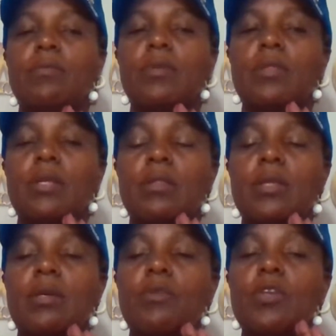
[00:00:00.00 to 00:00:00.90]

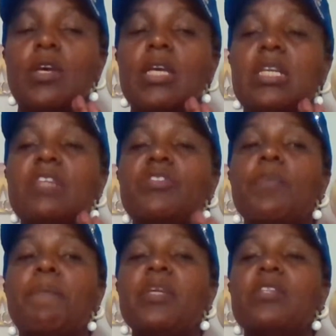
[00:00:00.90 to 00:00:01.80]
it gives you
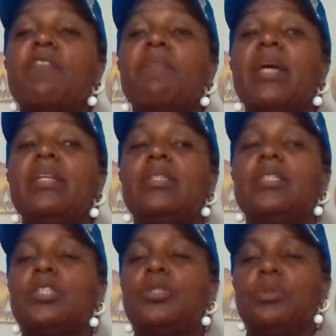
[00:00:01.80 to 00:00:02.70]
peace of mind
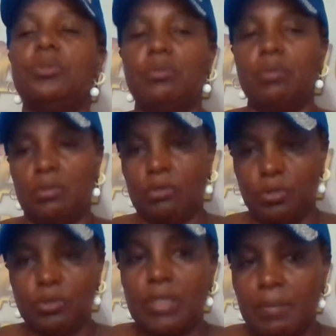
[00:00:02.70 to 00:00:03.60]
to
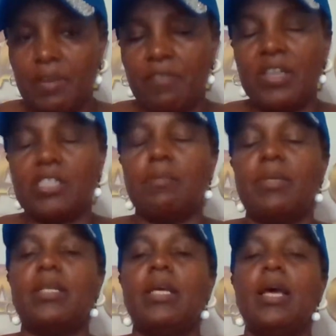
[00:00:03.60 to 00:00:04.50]
do some investment.
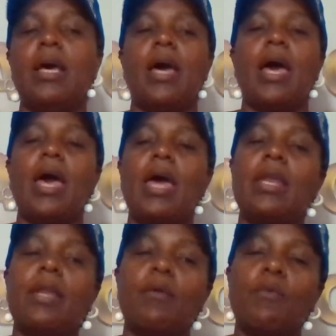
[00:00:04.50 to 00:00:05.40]
And
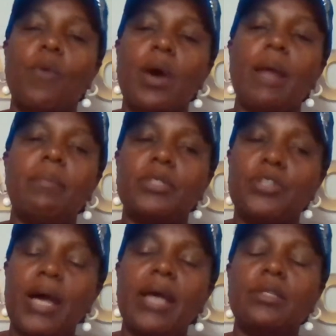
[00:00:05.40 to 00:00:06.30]
what I'm
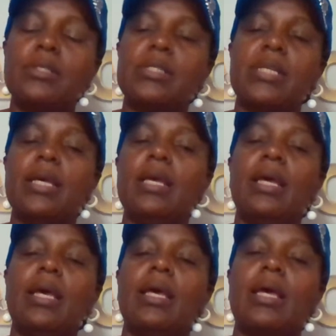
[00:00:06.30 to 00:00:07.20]
trying to say
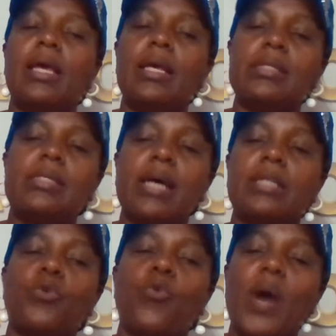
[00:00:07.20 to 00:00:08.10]
is
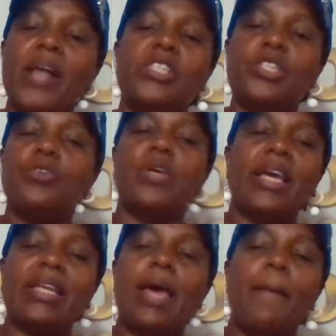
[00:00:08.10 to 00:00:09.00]
that once you
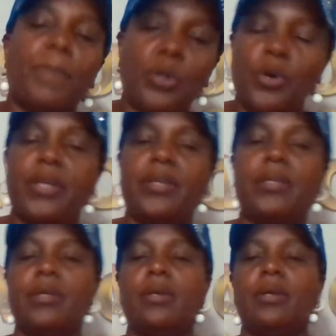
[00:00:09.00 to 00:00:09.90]
get employed,
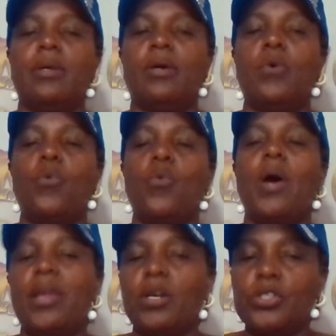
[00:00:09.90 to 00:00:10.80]
what
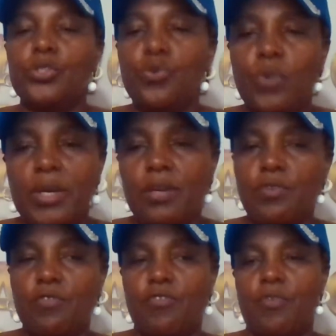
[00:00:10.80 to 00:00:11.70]
else do you want to
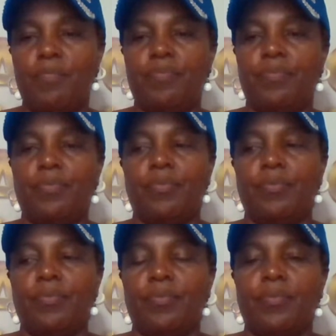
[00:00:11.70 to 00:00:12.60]
look for?
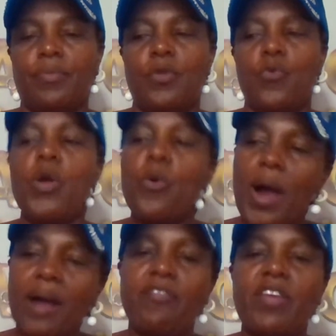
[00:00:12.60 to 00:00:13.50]
We
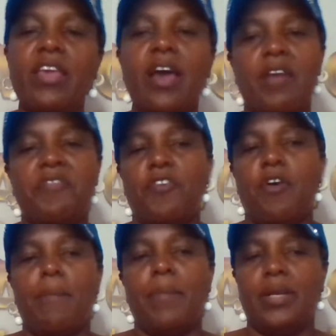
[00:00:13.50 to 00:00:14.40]
work very hard for
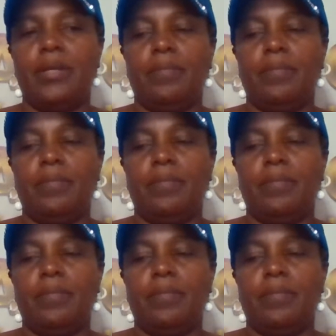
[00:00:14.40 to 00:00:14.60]
our money.